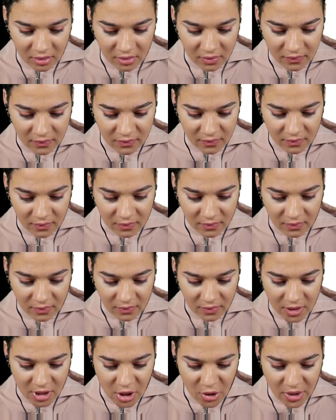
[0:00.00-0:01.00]
Hmm.
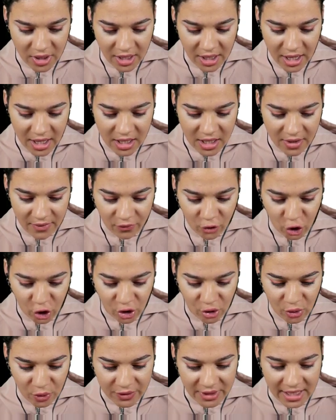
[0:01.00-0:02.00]
And you can kind of
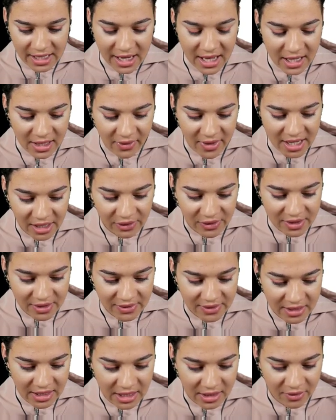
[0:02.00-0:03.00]
choose, I kind of like
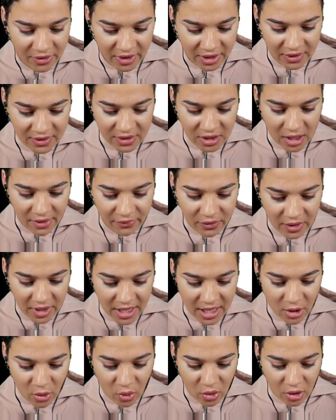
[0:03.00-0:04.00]
this, like soft
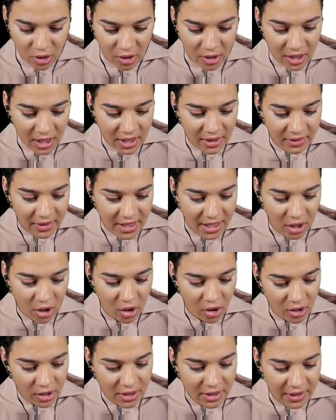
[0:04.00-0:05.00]
light or like
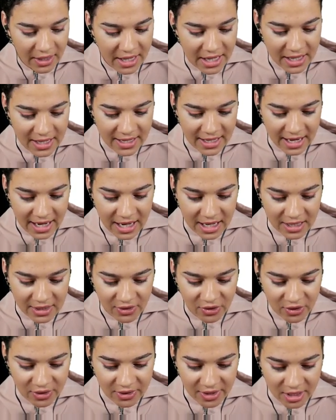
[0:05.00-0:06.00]
hard light. It adds
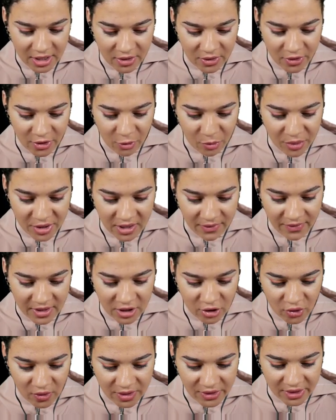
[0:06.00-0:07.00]
just like a little bit of
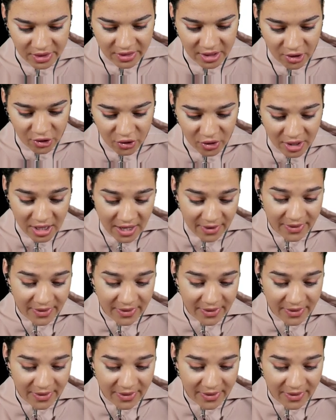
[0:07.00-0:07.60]
interesting texture.